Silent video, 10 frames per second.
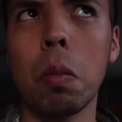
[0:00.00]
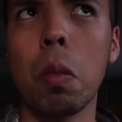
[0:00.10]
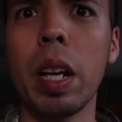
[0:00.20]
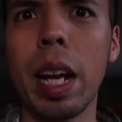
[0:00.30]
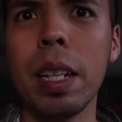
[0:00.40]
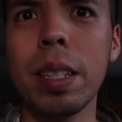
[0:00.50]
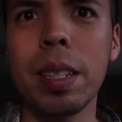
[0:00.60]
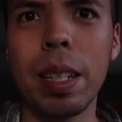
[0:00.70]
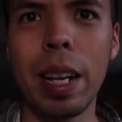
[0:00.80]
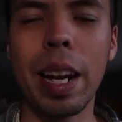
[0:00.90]
One S,
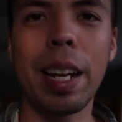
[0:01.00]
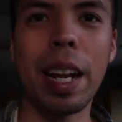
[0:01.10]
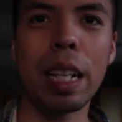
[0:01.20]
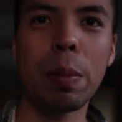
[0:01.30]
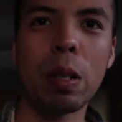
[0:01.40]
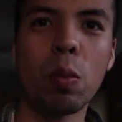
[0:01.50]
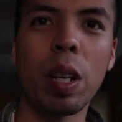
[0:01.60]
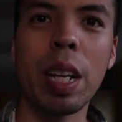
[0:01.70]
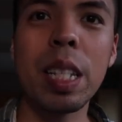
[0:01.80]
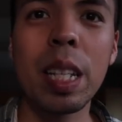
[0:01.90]
the Xbox One
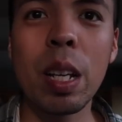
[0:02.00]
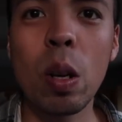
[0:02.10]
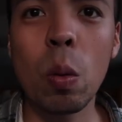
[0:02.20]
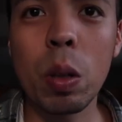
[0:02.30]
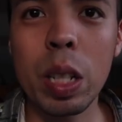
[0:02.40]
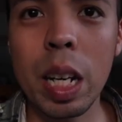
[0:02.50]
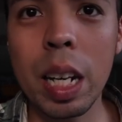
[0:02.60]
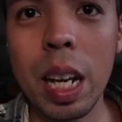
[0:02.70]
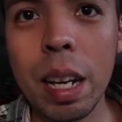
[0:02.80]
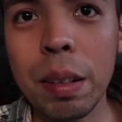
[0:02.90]
S, which I
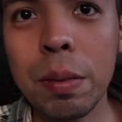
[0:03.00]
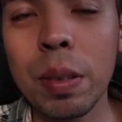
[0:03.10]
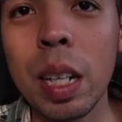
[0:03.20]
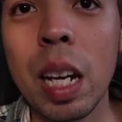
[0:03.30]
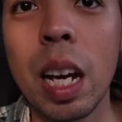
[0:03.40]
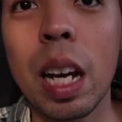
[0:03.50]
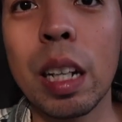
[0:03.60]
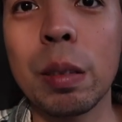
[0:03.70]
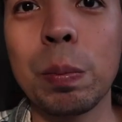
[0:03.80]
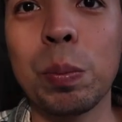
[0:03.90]
love.
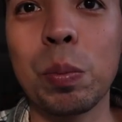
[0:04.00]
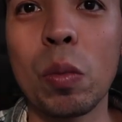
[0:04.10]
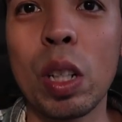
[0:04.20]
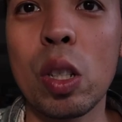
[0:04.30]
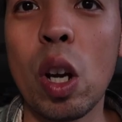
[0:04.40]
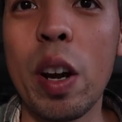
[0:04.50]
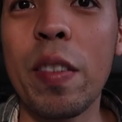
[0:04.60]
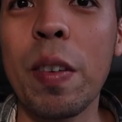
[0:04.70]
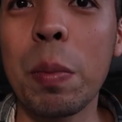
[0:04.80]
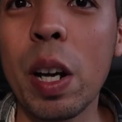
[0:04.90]
Sorry
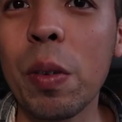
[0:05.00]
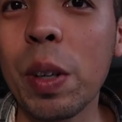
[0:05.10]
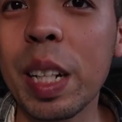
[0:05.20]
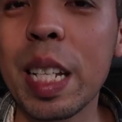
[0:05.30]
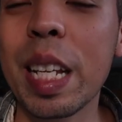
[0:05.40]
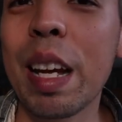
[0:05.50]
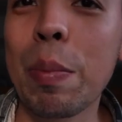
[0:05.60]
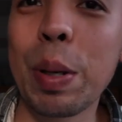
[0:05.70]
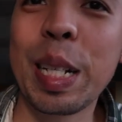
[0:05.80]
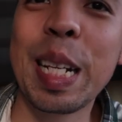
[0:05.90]
if I'm covering this
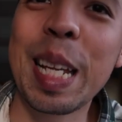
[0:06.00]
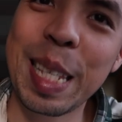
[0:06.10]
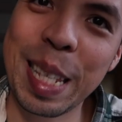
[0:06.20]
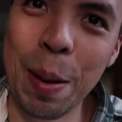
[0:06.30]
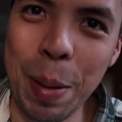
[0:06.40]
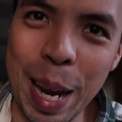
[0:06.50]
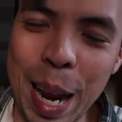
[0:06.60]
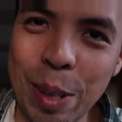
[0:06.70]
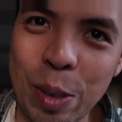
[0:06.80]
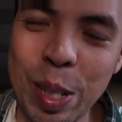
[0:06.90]
up, but it does say my
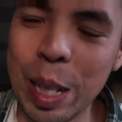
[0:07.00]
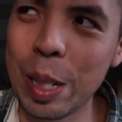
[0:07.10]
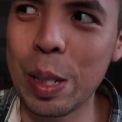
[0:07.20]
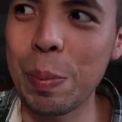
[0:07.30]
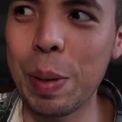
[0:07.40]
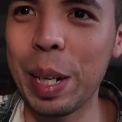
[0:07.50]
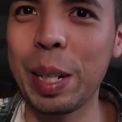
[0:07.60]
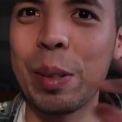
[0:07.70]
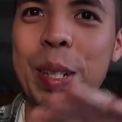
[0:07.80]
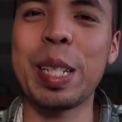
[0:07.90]
address. I just barely
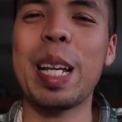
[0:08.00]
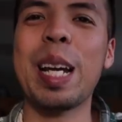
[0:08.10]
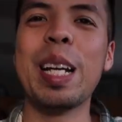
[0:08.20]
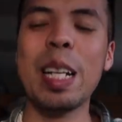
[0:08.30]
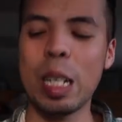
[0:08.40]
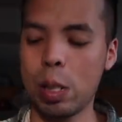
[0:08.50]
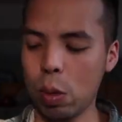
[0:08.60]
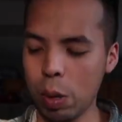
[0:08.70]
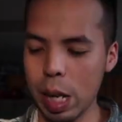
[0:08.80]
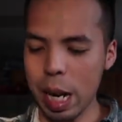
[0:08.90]
noticed that. So
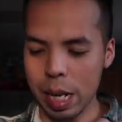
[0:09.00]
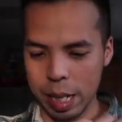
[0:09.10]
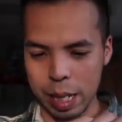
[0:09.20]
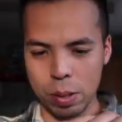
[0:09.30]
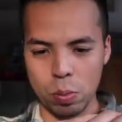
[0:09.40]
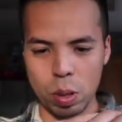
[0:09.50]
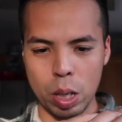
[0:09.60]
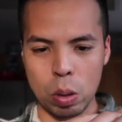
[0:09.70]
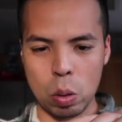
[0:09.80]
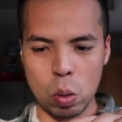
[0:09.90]
yeah, it's
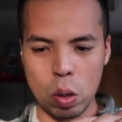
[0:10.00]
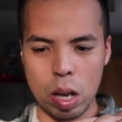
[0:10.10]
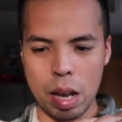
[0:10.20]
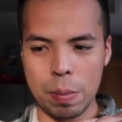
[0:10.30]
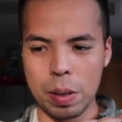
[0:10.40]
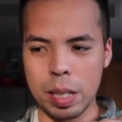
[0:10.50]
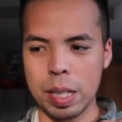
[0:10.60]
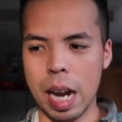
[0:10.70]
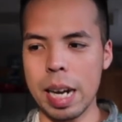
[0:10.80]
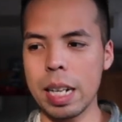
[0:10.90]
really cool. I'm
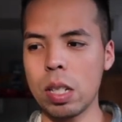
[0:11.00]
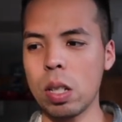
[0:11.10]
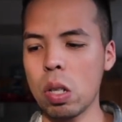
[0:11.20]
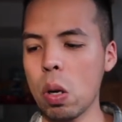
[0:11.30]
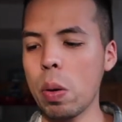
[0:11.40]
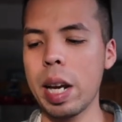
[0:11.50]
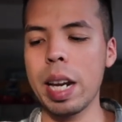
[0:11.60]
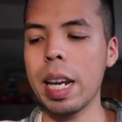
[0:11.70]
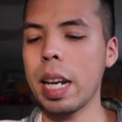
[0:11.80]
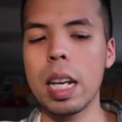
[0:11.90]
excited to go
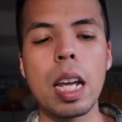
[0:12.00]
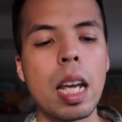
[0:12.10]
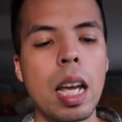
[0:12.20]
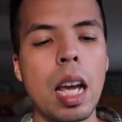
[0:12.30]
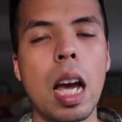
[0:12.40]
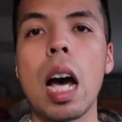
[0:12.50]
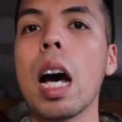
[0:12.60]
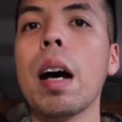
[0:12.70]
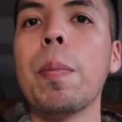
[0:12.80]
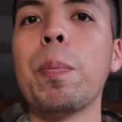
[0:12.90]
ahead
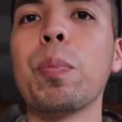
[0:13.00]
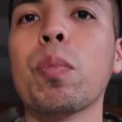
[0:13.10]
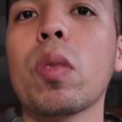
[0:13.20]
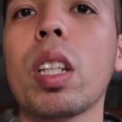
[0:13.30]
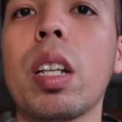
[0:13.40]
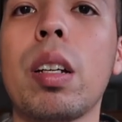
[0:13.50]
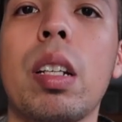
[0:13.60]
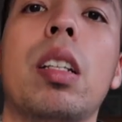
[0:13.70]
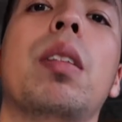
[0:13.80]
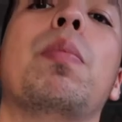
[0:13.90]
and
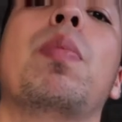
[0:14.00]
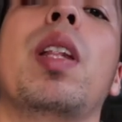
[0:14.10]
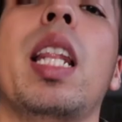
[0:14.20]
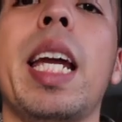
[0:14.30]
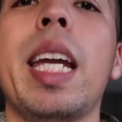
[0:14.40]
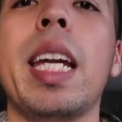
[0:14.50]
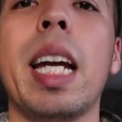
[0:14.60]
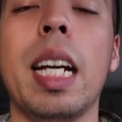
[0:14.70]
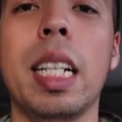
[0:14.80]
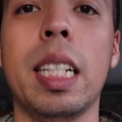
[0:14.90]
play
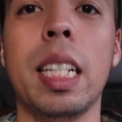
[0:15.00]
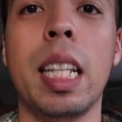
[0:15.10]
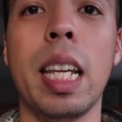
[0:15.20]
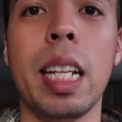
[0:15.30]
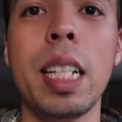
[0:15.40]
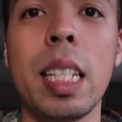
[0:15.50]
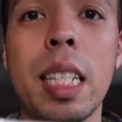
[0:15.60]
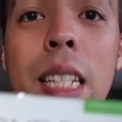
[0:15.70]
this.